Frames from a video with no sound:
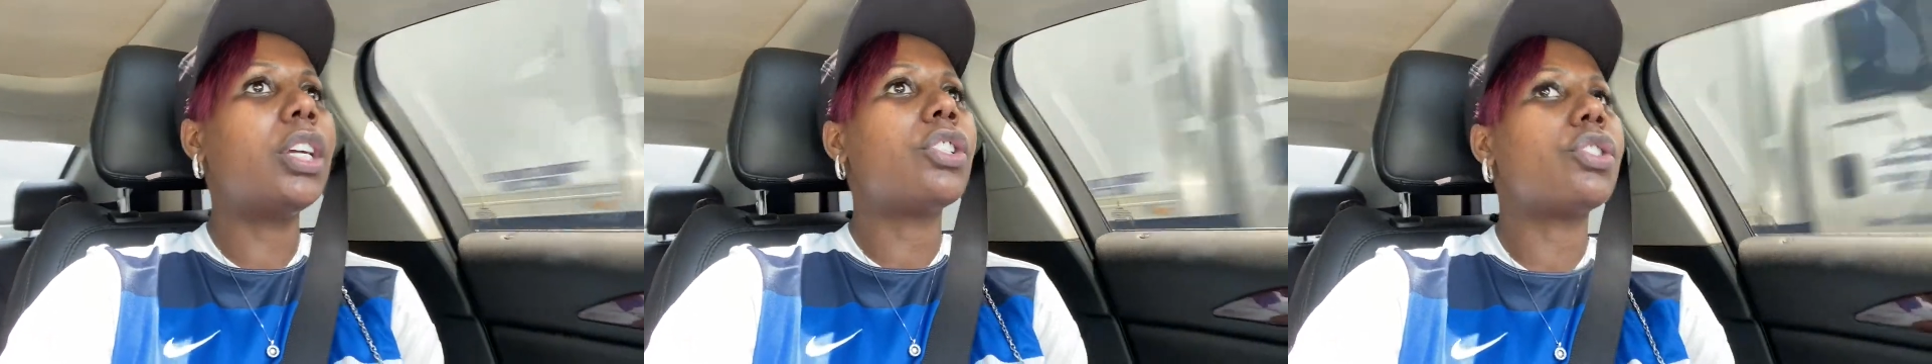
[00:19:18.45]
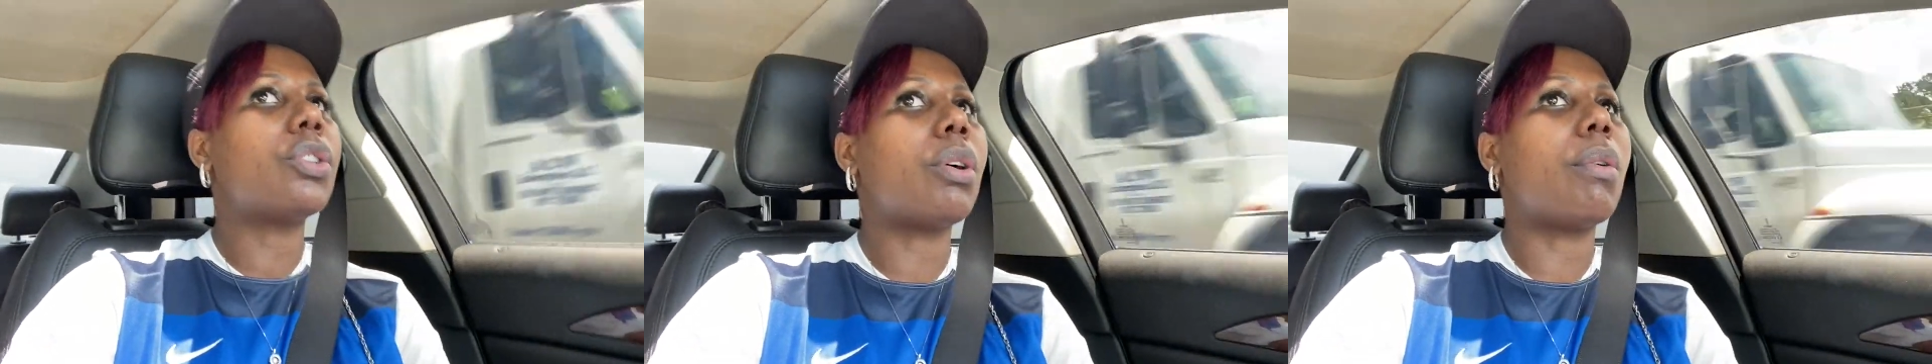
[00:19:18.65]

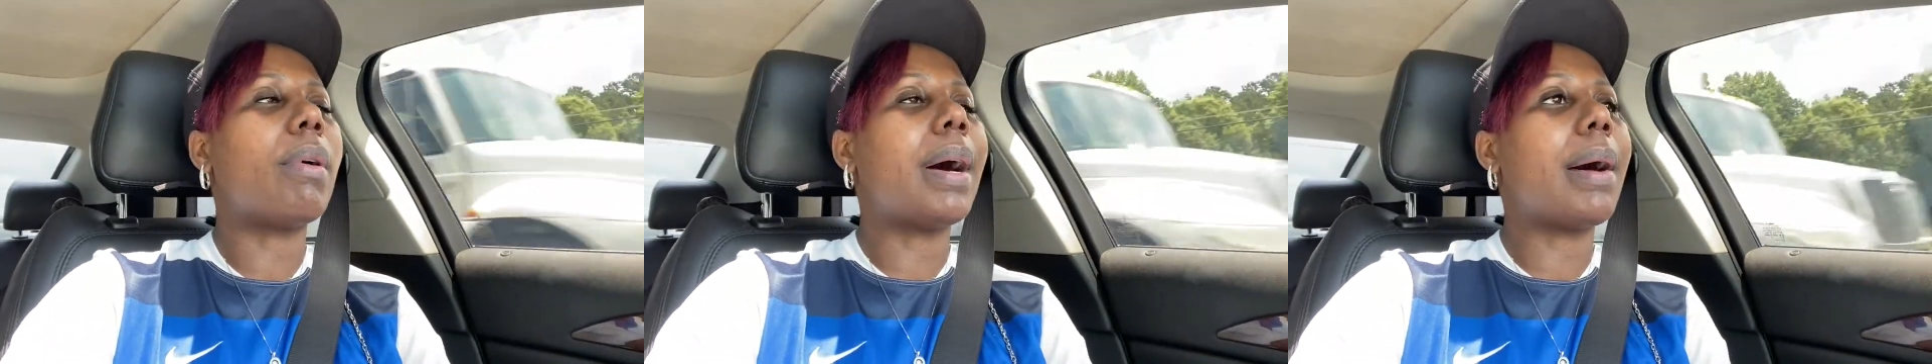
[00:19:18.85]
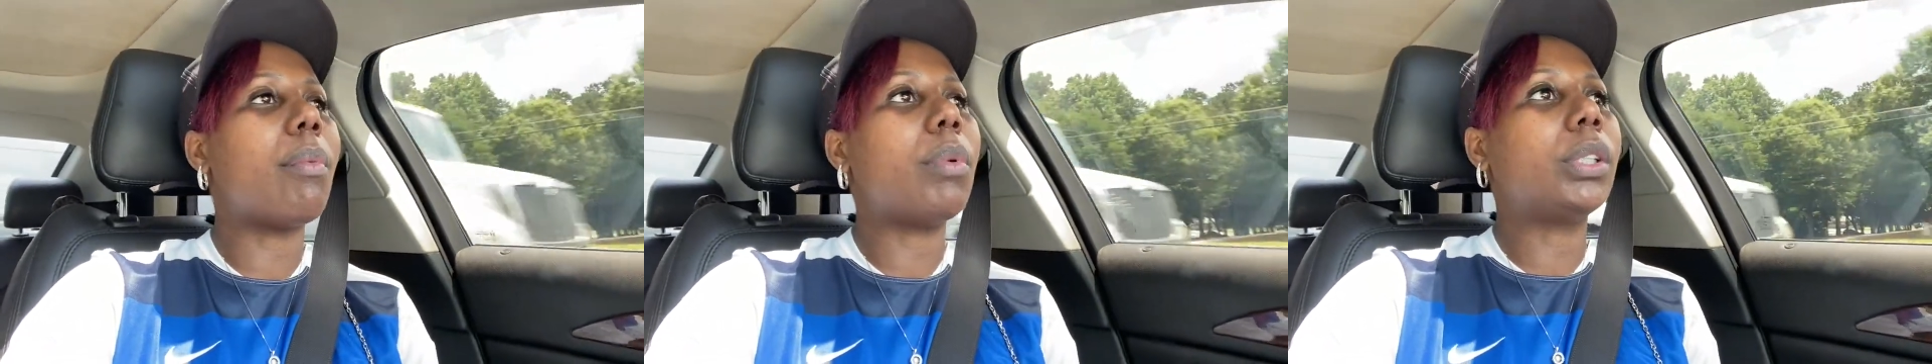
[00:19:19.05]
So
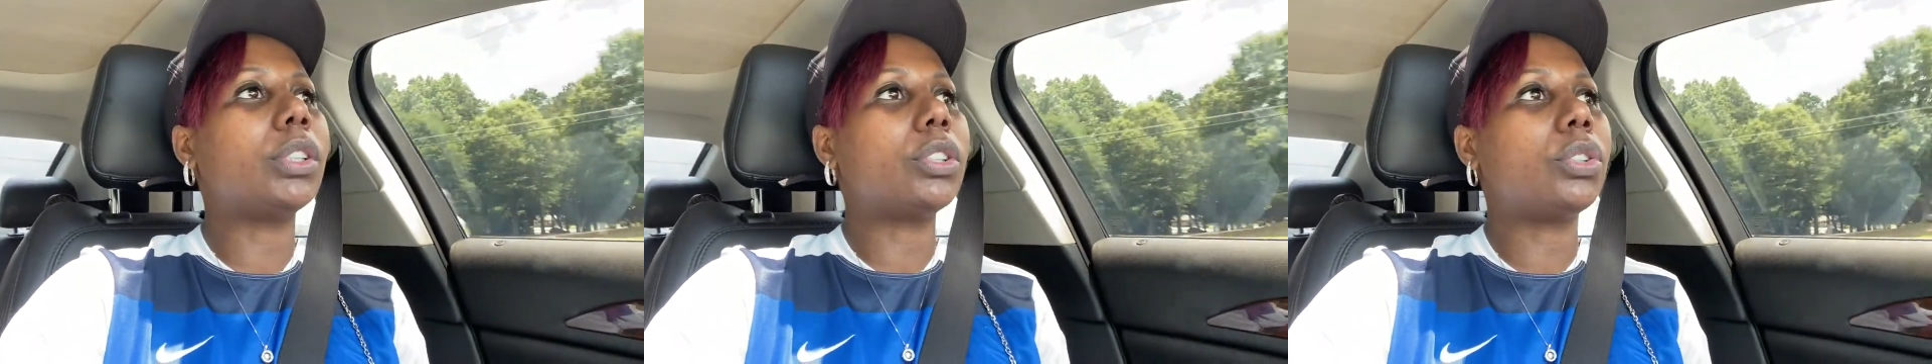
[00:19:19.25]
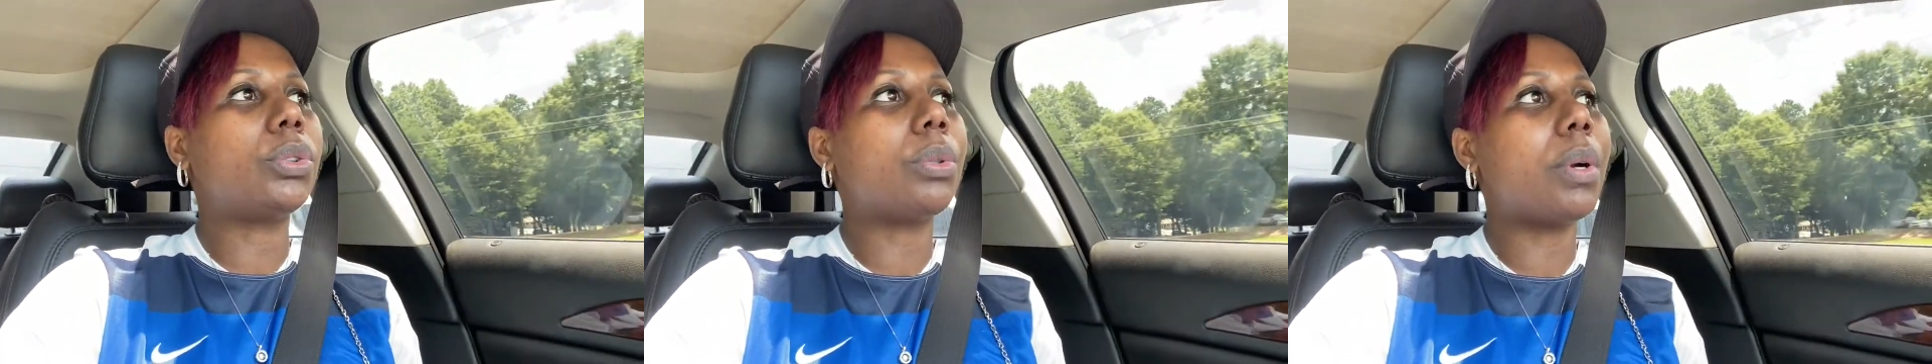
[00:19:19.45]
I
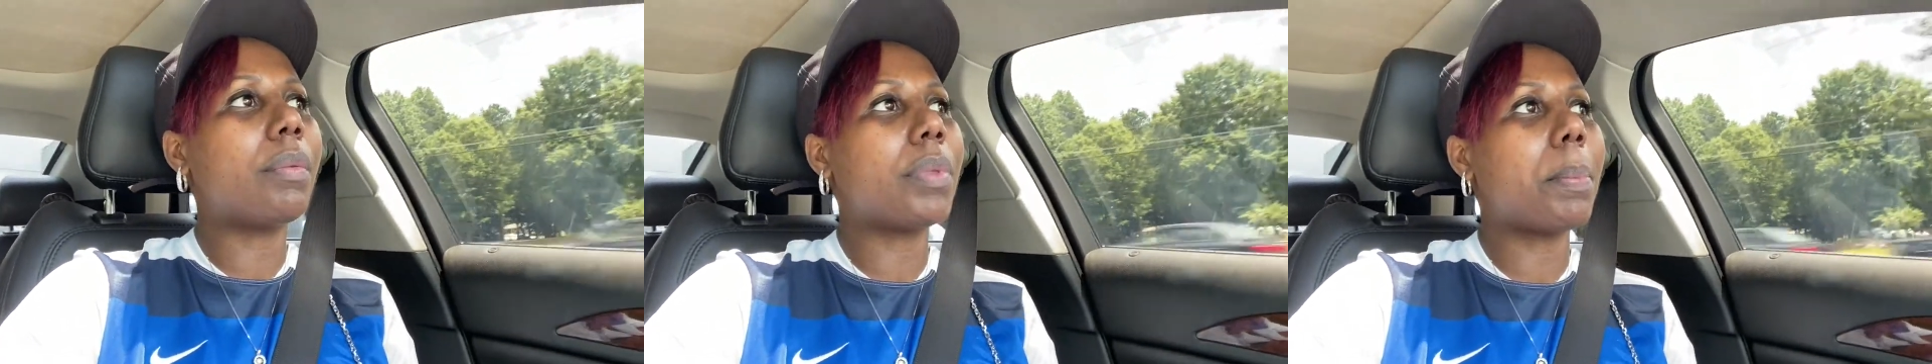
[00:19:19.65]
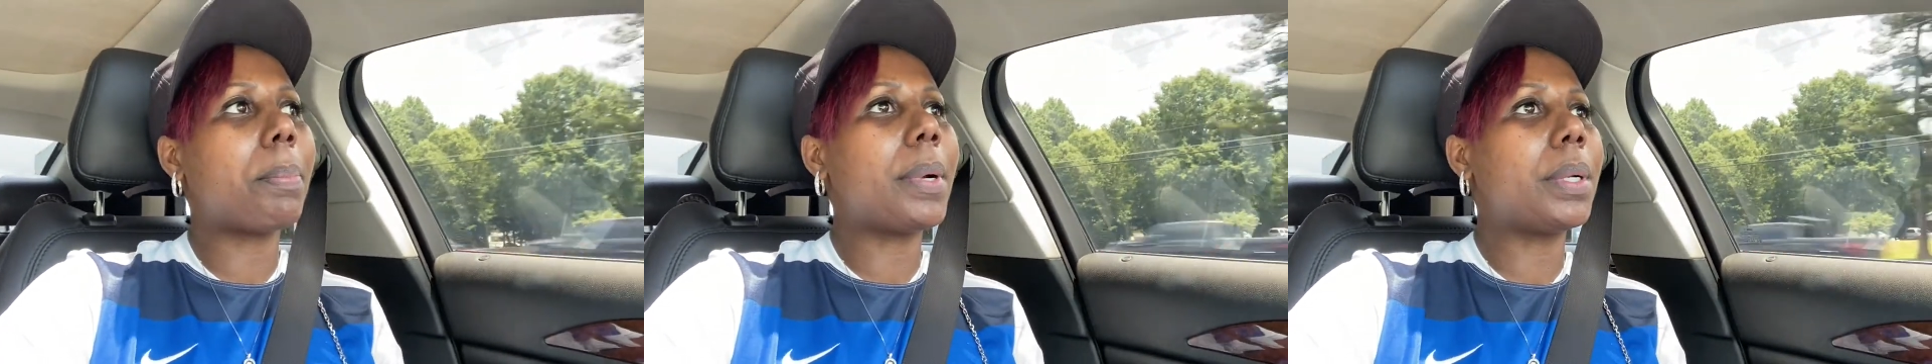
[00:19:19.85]
wasn't sure
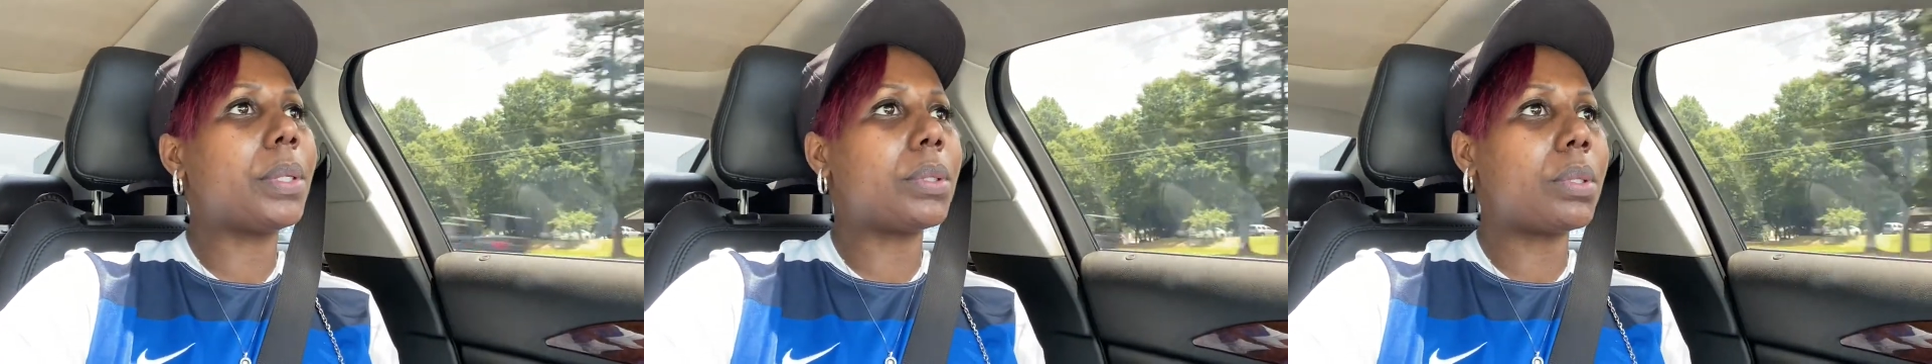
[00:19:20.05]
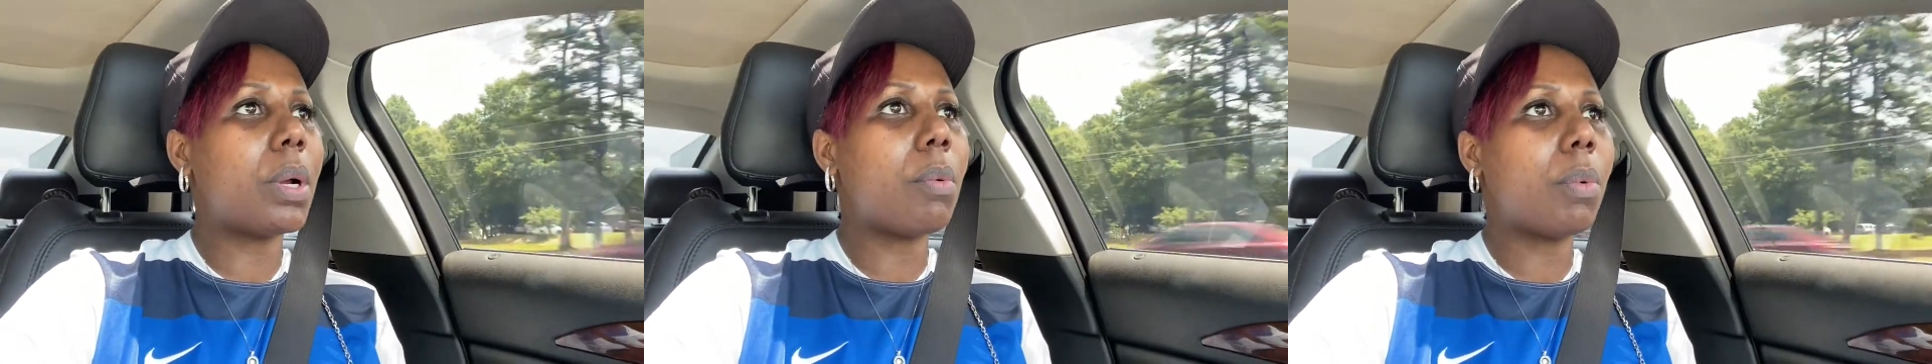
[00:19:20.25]
if the
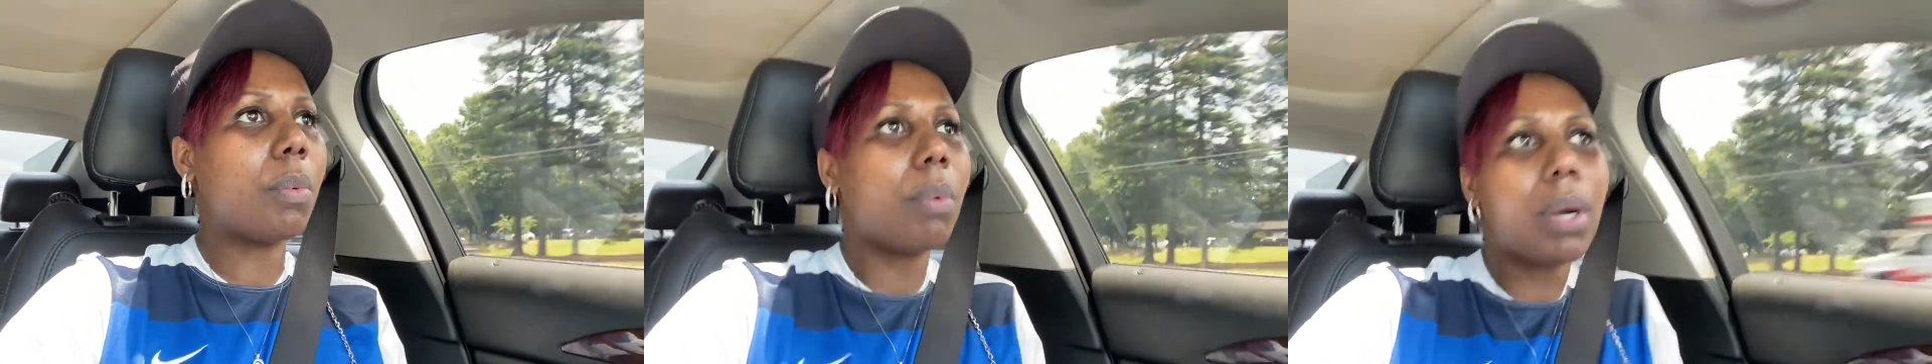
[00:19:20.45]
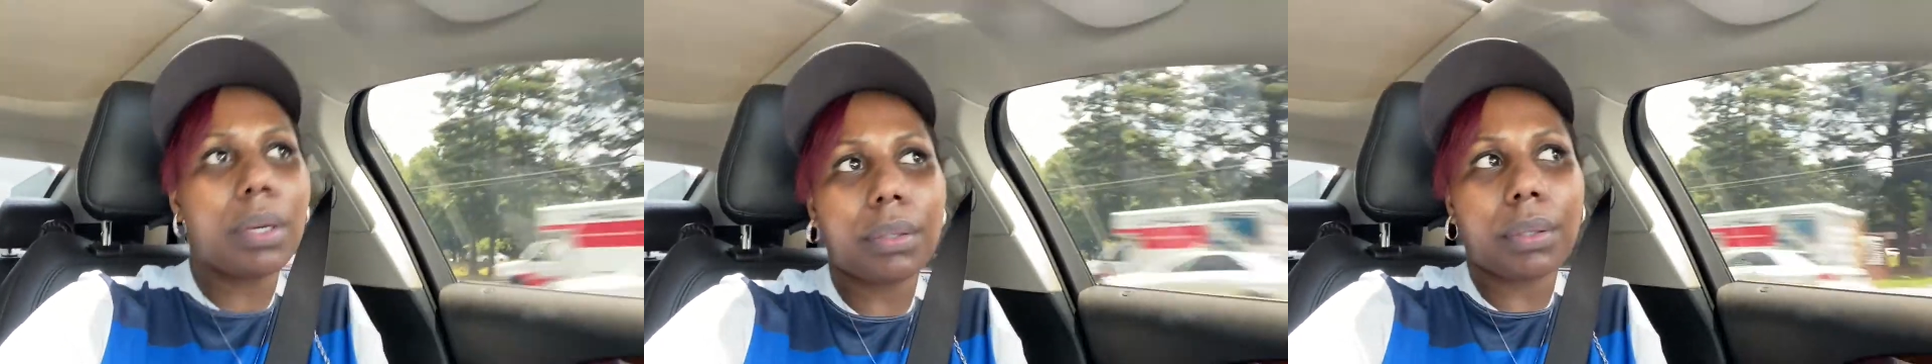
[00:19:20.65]
prednisone would
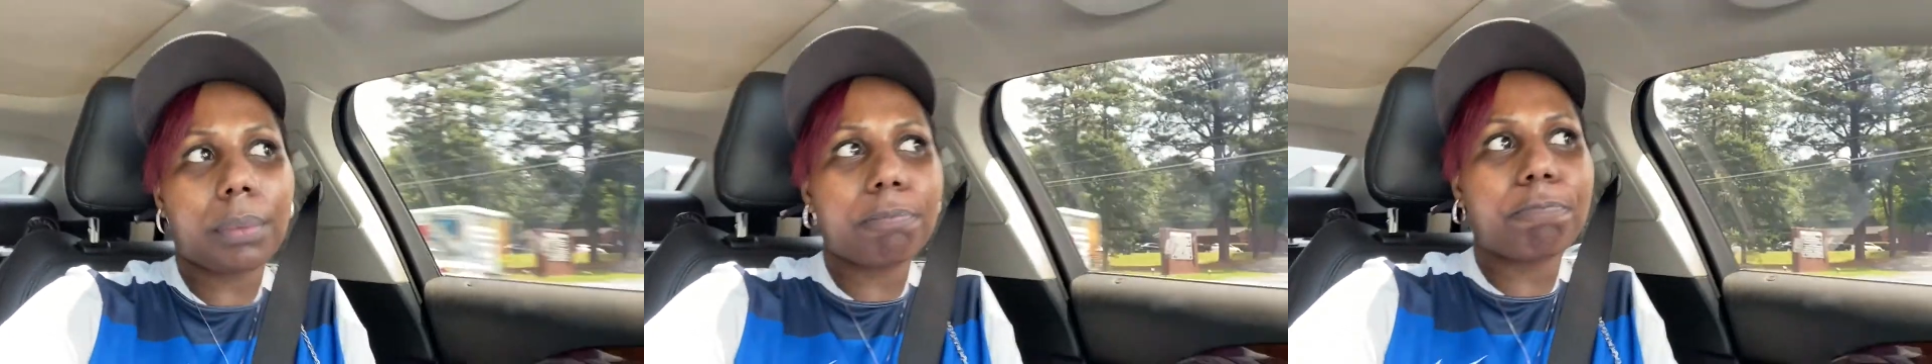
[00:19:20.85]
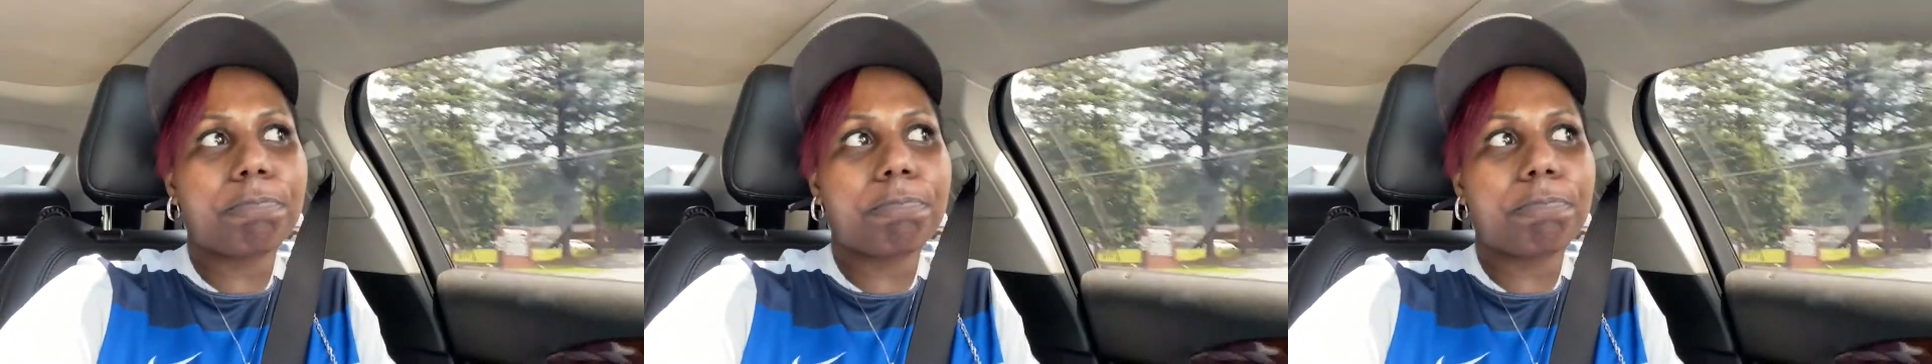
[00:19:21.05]
work.